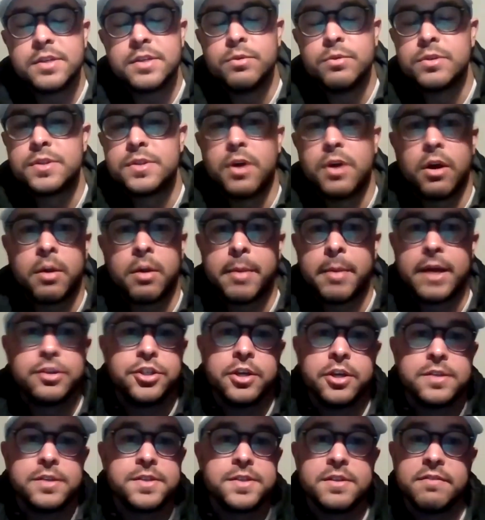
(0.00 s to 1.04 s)
we'll talk about
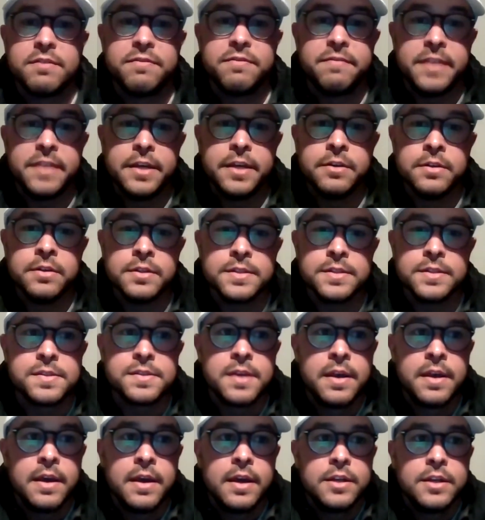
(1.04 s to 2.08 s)
Justin Fields.
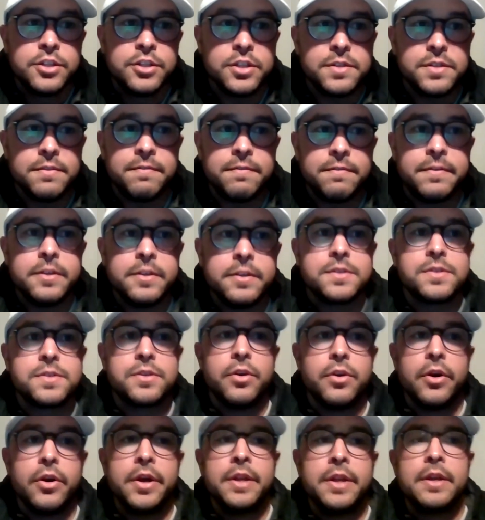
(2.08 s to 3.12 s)
Justin Fields is
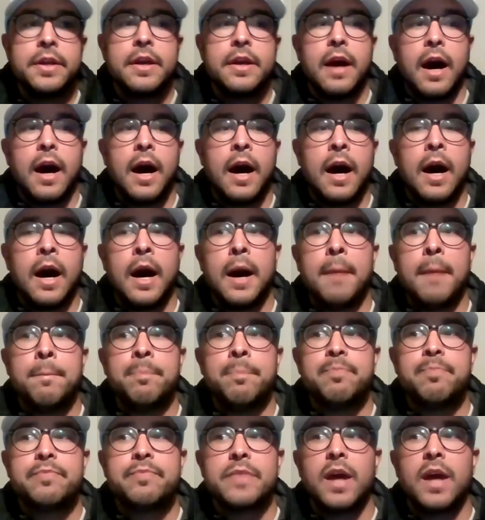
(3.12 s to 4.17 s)
good.
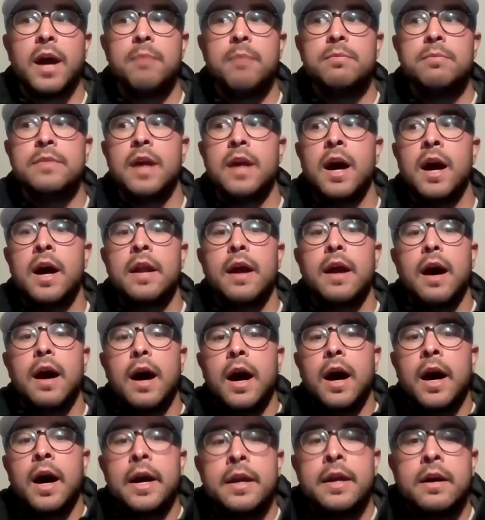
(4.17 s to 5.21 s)
I'm not
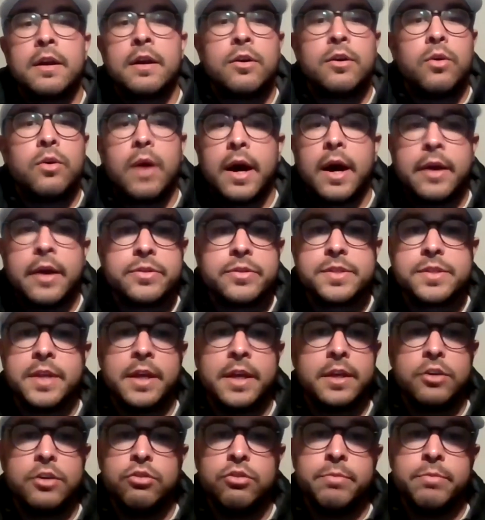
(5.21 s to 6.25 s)
high on Ohio
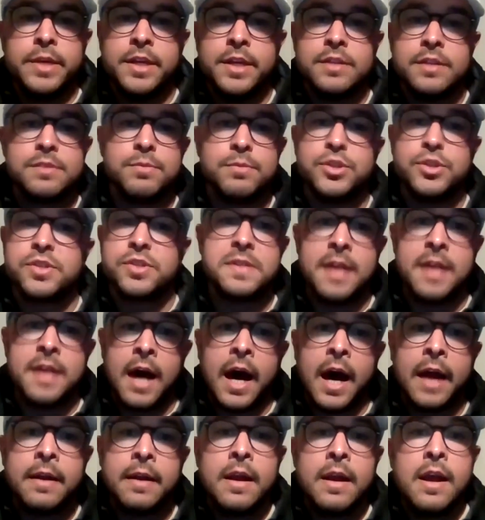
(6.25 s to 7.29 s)
State QBs. I'm just
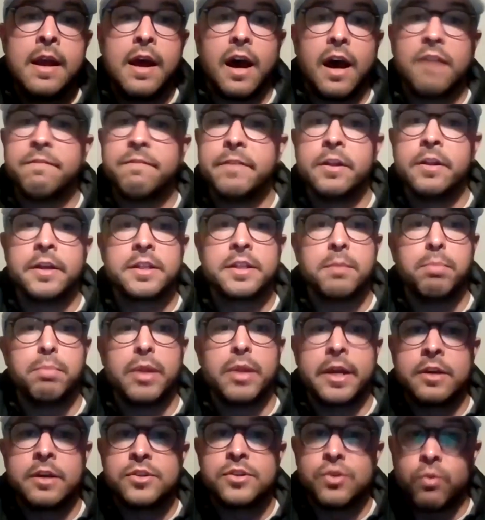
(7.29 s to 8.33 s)
not. I feel like the
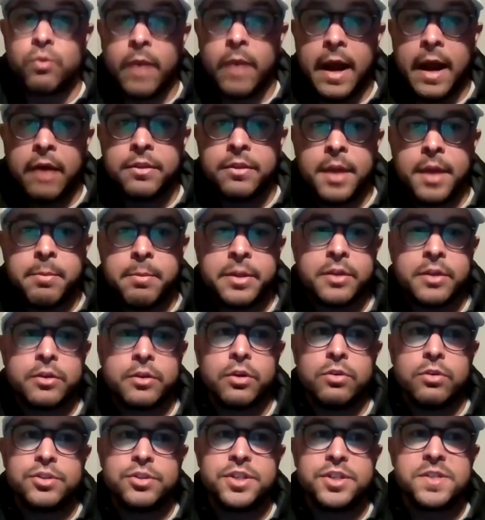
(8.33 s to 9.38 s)
players around them and the
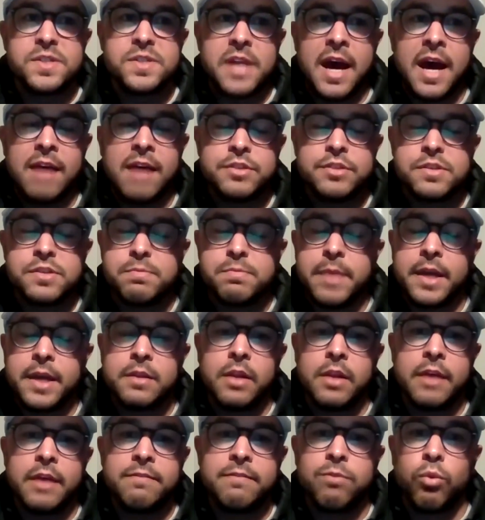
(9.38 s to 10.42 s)
coaching staff just make
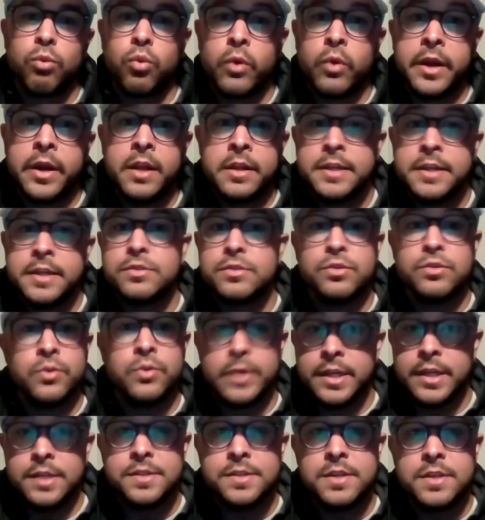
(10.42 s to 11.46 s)
life really too
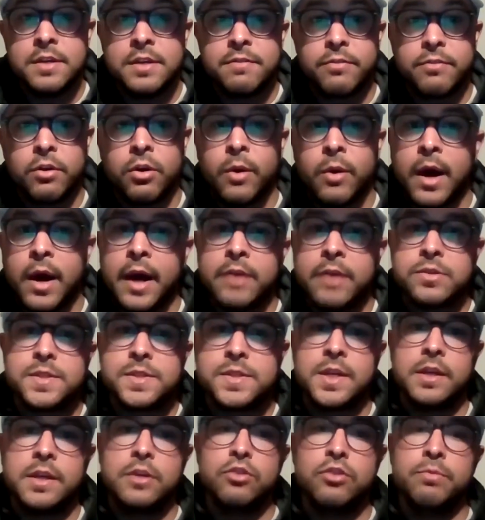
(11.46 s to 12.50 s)
easy for Ohio
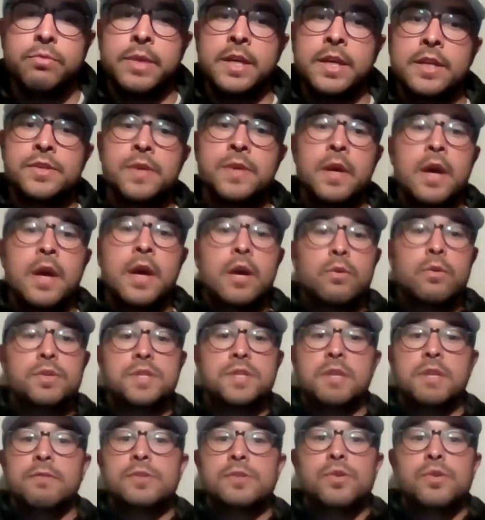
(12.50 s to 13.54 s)
State QBs.
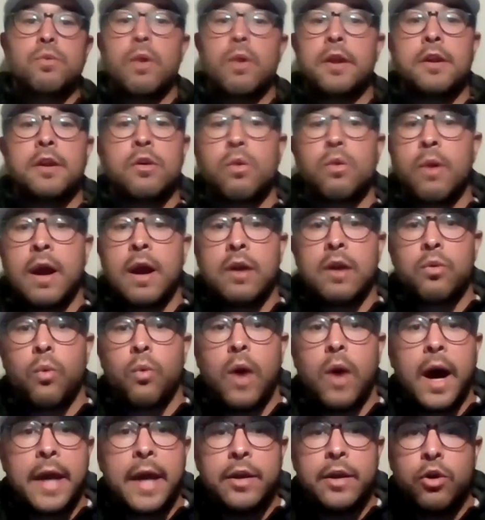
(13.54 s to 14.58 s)
Receivers are running around
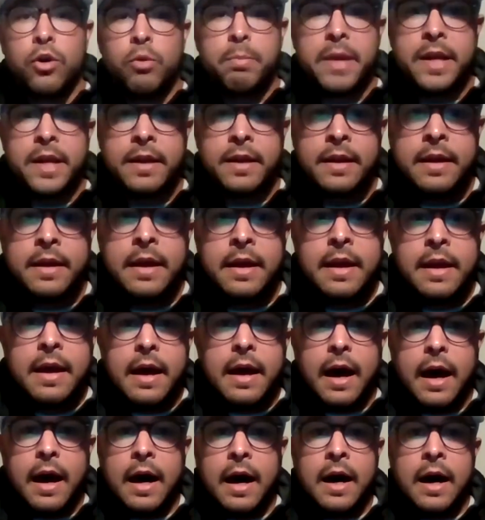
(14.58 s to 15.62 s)
wide open.
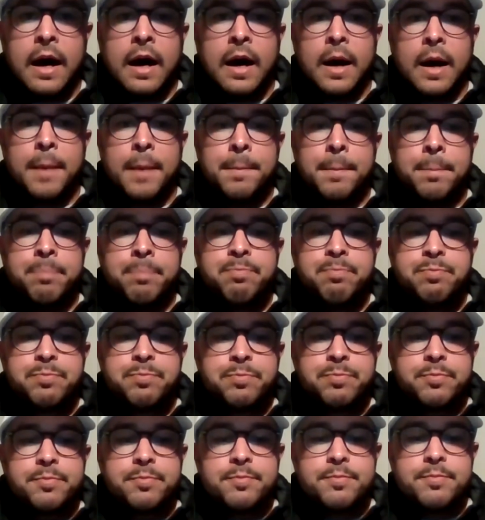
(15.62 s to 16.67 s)
Running
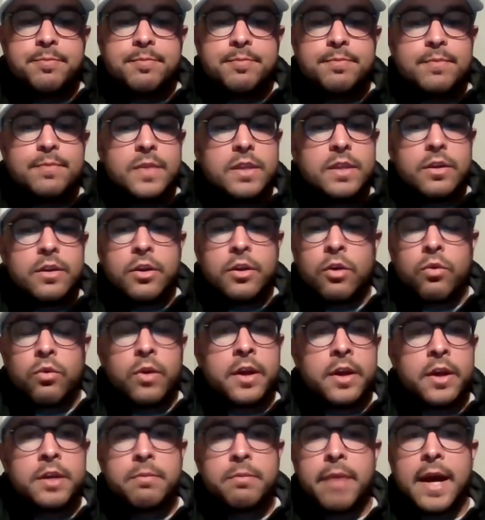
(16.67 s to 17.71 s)

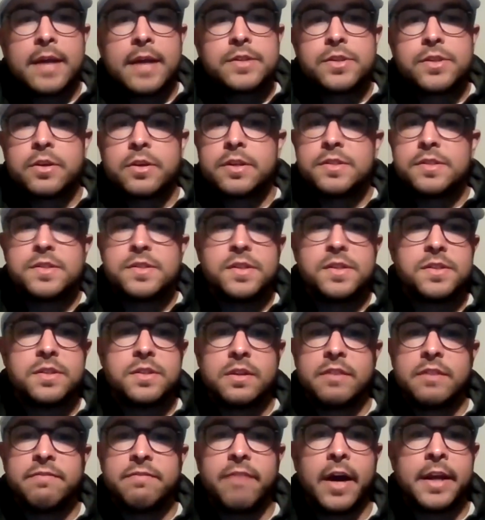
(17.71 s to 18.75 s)
backs are
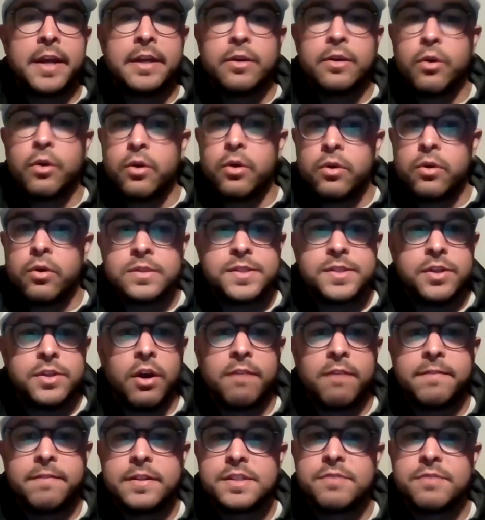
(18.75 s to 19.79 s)
consistently finding holes. The
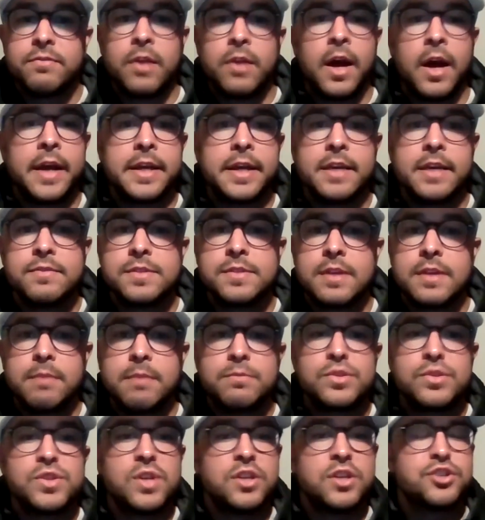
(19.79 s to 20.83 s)
offensive line gives
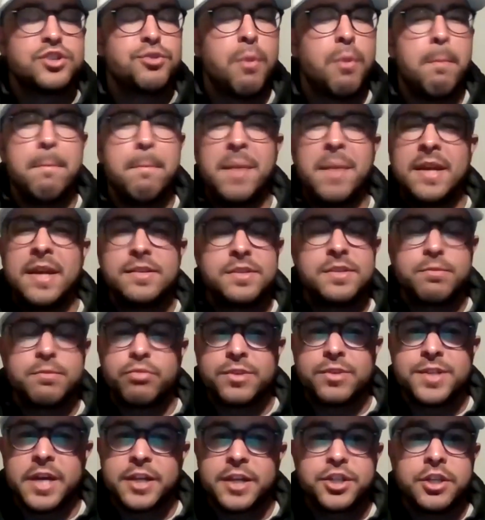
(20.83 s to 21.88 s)
them such amazing
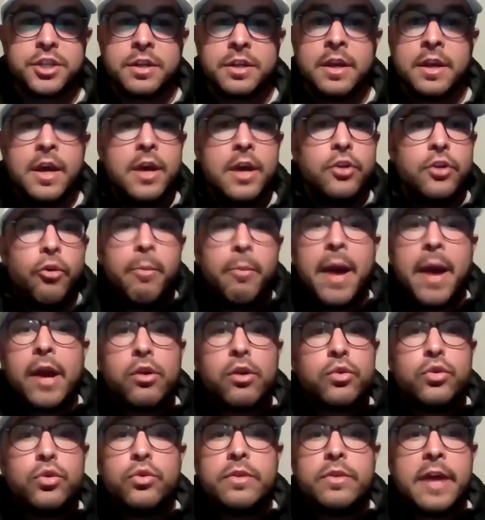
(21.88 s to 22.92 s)
protection. No
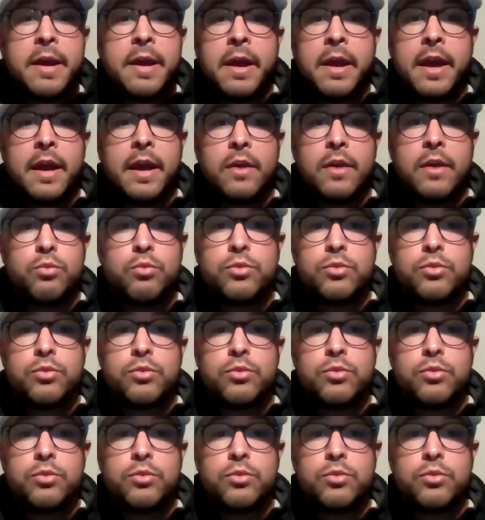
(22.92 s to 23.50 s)
matter who they